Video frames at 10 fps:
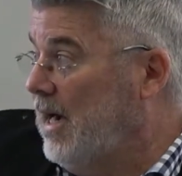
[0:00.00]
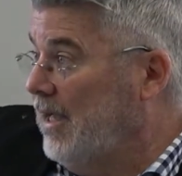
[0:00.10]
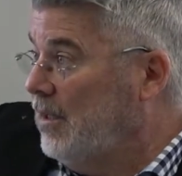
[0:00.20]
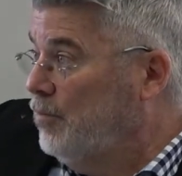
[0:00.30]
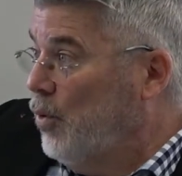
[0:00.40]

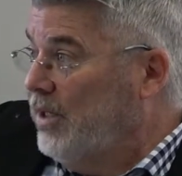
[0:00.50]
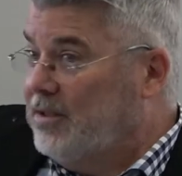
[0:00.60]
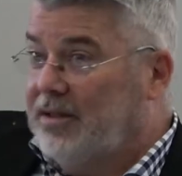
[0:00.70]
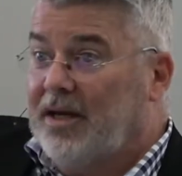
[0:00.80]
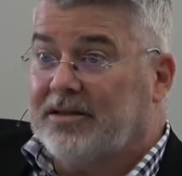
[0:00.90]
I can
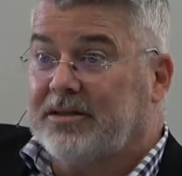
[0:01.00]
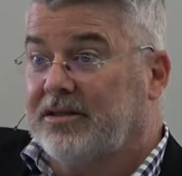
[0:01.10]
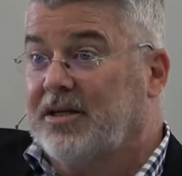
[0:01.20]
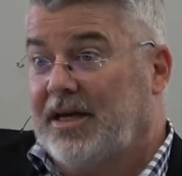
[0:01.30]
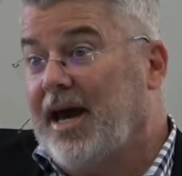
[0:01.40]
point to this to
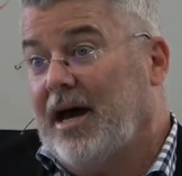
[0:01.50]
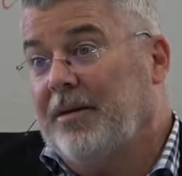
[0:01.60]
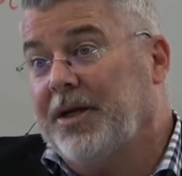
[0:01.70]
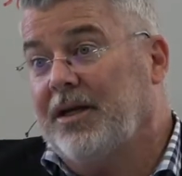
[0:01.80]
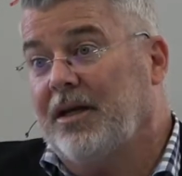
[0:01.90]
say, yeah,
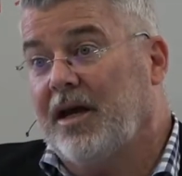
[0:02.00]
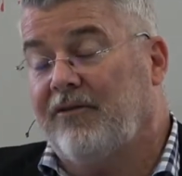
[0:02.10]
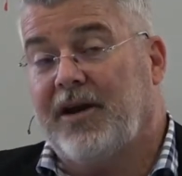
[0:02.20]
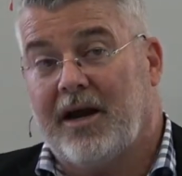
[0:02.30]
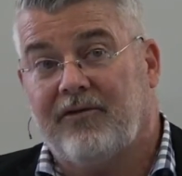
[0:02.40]
I mean,
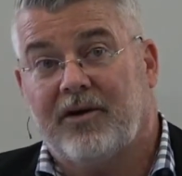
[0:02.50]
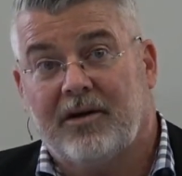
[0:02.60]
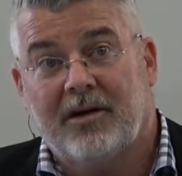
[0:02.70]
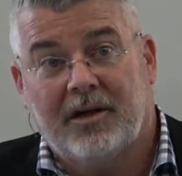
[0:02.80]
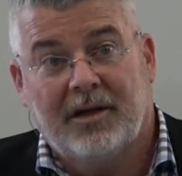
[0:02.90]
if it
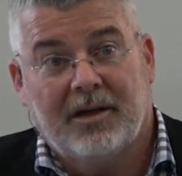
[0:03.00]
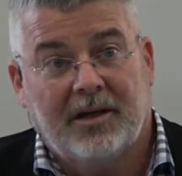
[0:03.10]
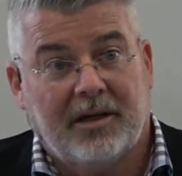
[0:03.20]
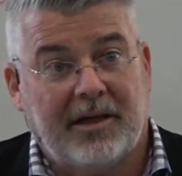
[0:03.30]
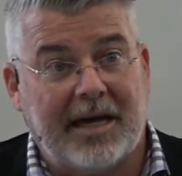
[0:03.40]
ever
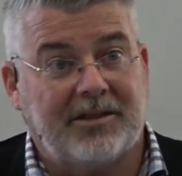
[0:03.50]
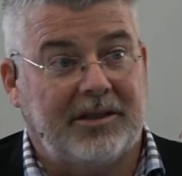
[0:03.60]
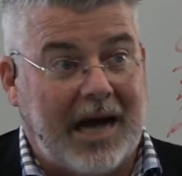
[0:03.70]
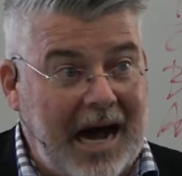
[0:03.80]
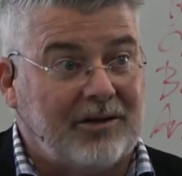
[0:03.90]
gets
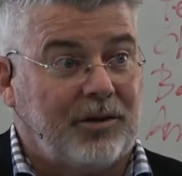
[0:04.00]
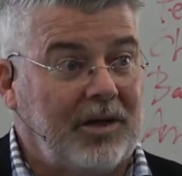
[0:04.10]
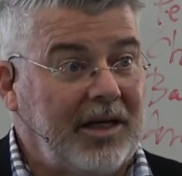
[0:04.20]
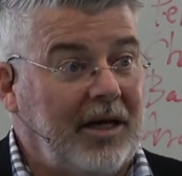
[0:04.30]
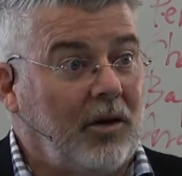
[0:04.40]

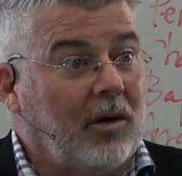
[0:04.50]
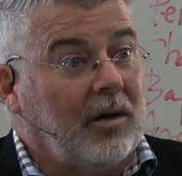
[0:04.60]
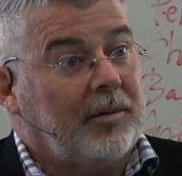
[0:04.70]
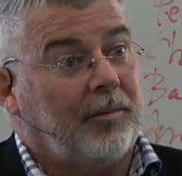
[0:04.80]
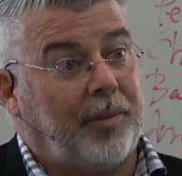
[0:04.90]
doctrinally
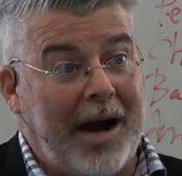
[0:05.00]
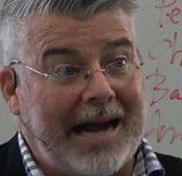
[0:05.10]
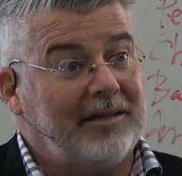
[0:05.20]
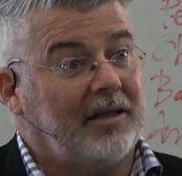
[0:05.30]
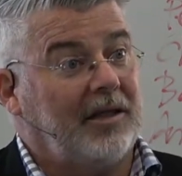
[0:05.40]
or
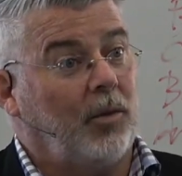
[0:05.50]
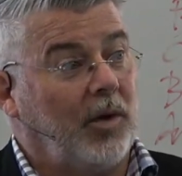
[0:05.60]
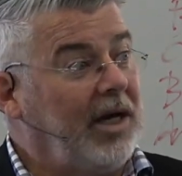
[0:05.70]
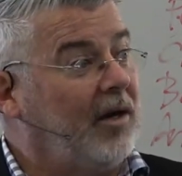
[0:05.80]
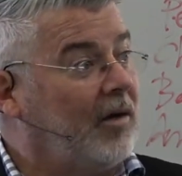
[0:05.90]
practically
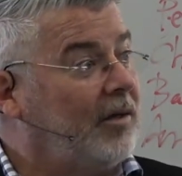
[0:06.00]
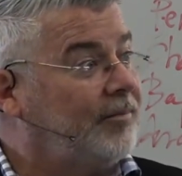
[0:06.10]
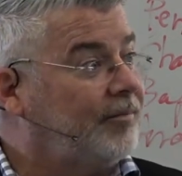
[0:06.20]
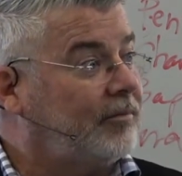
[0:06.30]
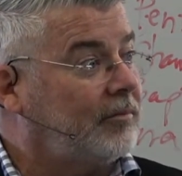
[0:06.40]
weird,
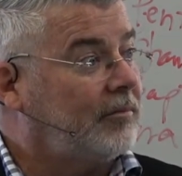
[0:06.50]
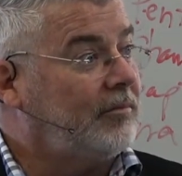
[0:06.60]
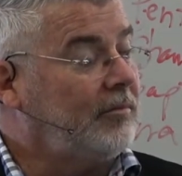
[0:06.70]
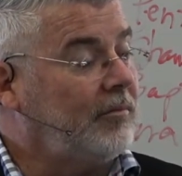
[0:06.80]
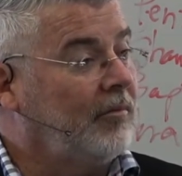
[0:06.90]

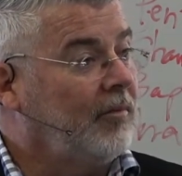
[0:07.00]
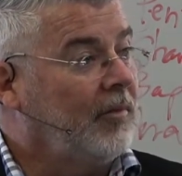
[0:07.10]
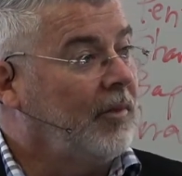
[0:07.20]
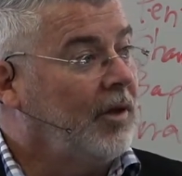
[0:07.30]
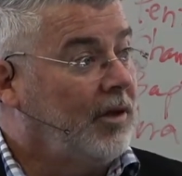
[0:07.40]

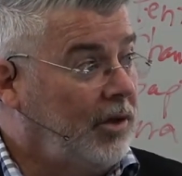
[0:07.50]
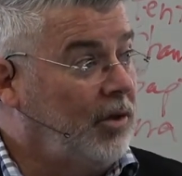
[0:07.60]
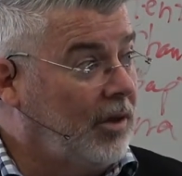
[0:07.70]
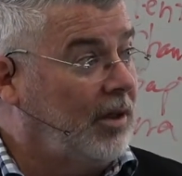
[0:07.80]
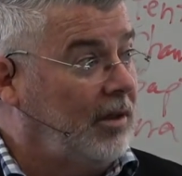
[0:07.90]

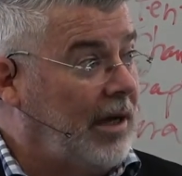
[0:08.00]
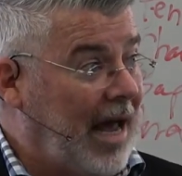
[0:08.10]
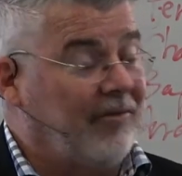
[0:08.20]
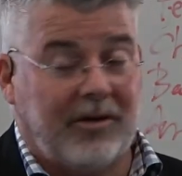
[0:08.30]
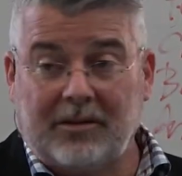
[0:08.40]
you can
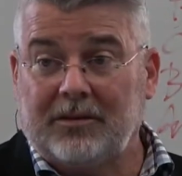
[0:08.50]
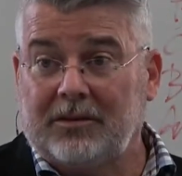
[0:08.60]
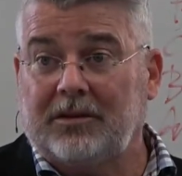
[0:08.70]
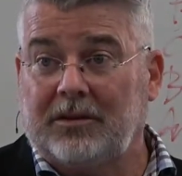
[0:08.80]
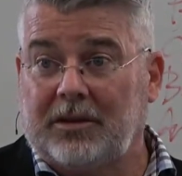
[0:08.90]
have a
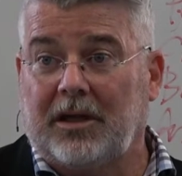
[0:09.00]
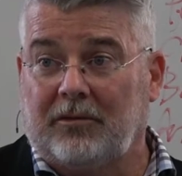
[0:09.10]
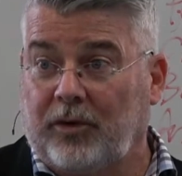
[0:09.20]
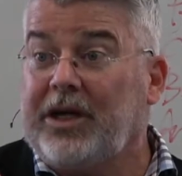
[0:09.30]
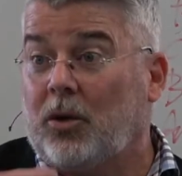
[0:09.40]

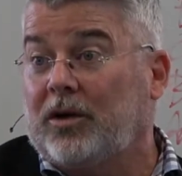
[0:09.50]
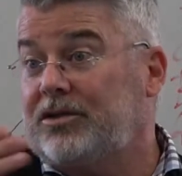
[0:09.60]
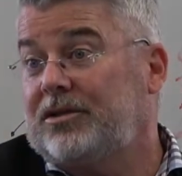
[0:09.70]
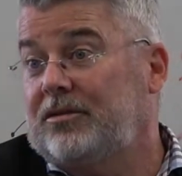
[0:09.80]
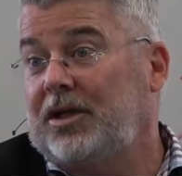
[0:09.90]

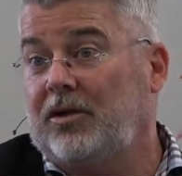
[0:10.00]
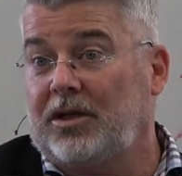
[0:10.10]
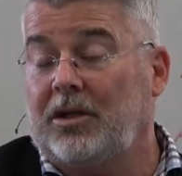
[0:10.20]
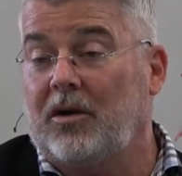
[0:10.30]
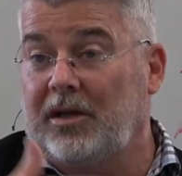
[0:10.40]
recourse. You know,
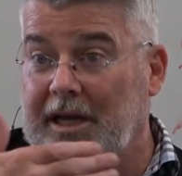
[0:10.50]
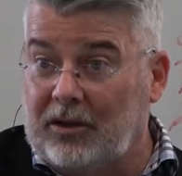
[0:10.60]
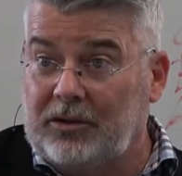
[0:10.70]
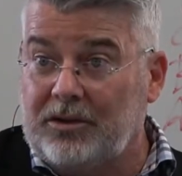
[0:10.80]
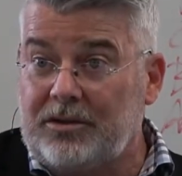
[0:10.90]
you can go to the
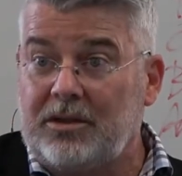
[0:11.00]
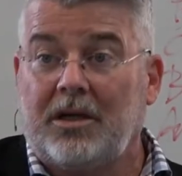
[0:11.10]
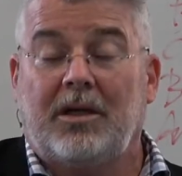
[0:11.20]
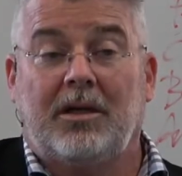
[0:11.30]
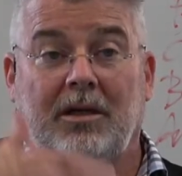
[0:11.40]
elders,
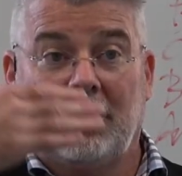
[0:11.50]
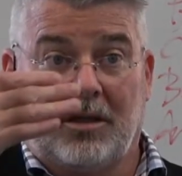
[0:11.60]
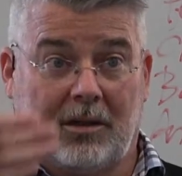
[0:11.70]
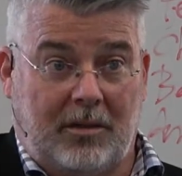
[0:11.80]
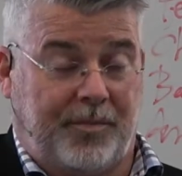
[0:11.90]

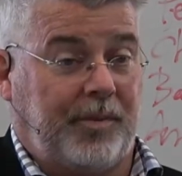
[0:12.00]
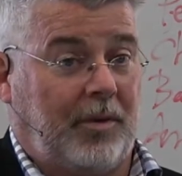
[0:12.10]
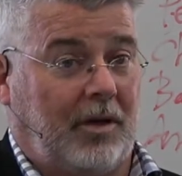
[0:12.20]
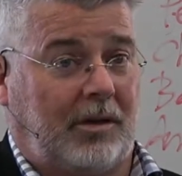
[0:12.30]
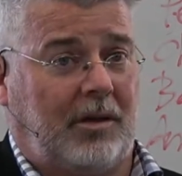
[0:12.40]

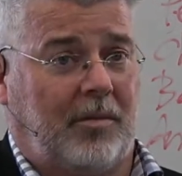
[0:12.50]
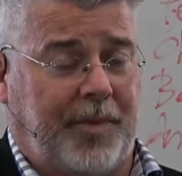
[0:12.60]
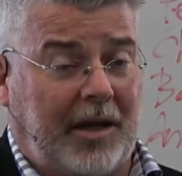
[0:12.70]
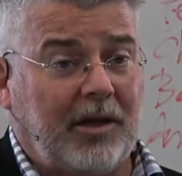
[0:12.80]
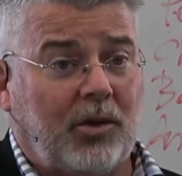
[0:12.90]
the
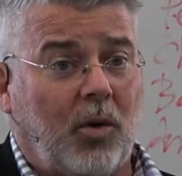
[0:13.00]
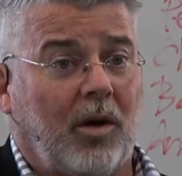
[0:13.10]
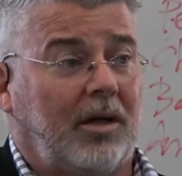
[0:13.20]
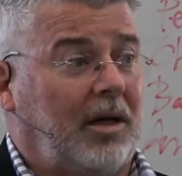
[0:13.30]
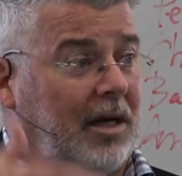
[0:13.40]
appellate
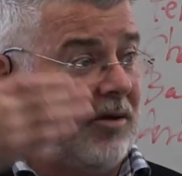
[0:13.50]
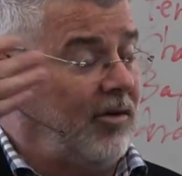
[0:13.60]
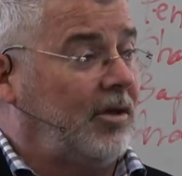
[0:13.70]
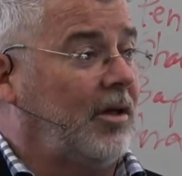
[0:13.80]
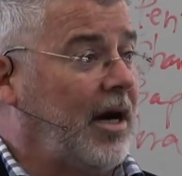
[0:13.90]
court, and
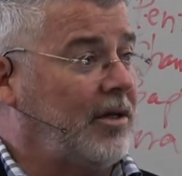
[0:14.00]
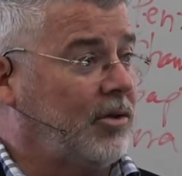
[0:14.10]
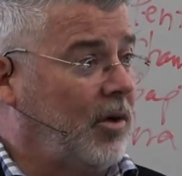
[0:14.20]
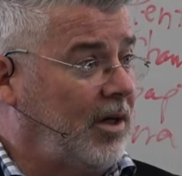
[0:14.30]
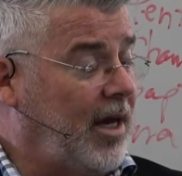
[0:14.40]
even to the
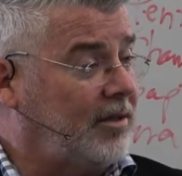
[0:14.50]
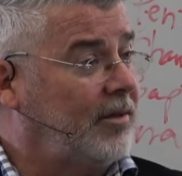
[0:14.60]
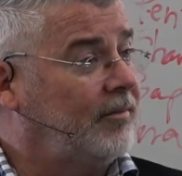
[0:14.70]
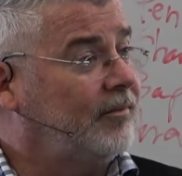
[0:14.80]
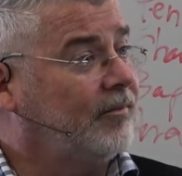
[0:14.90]
highest court. Yes?